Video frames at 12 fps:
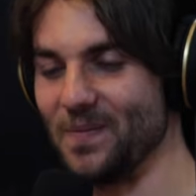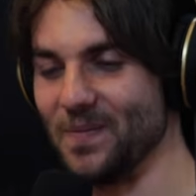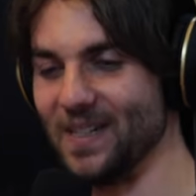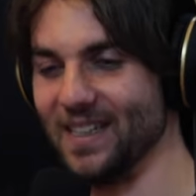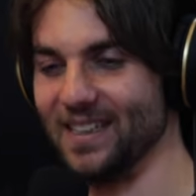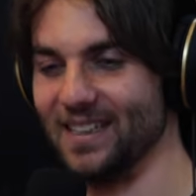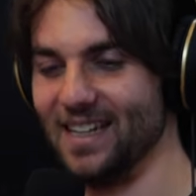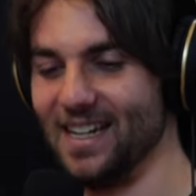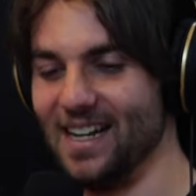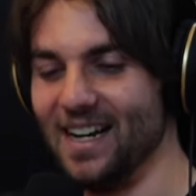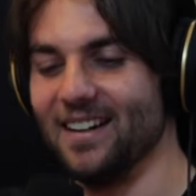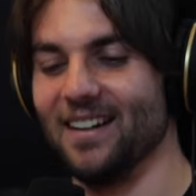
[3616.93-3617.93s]
but
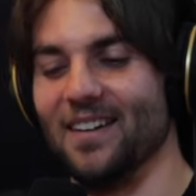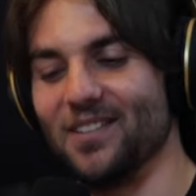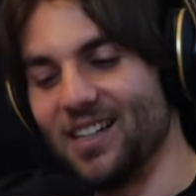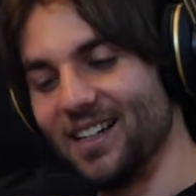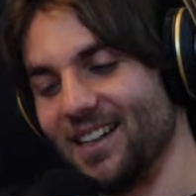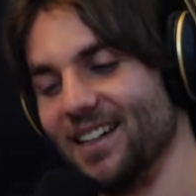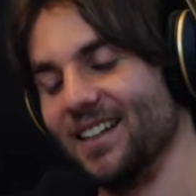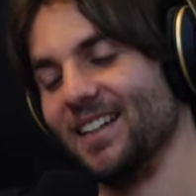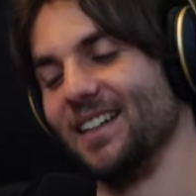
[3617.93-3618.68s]
I don't know. I'm trying to think.